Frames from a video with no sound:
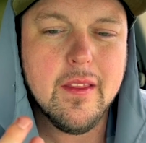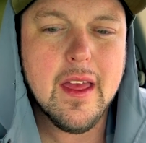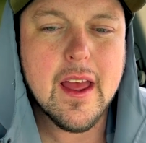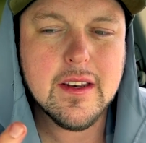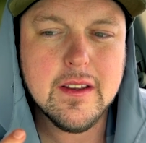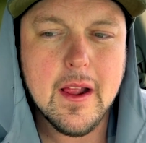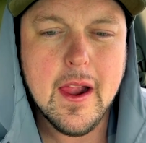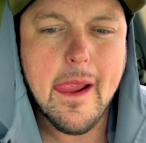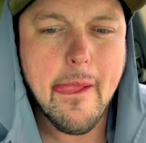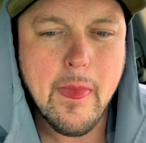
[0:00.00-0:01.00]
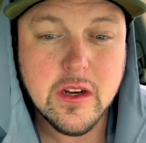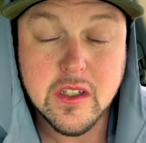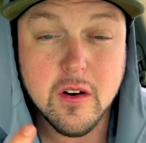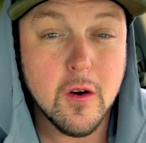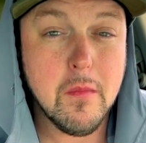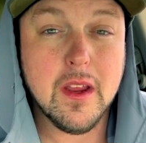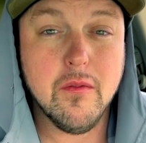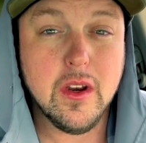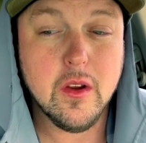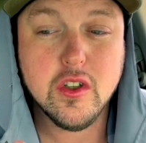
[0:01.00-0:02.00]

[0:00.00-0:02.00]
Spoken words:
that she started making videos,